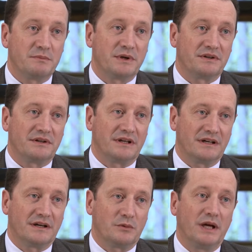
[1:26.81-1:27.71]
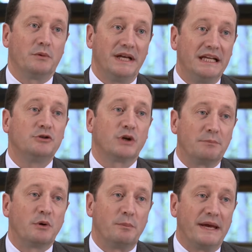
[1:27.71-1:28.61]
but we need to
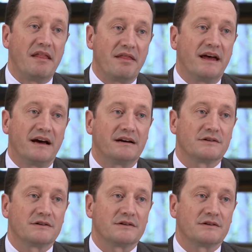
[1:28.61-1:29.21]
keep on being there.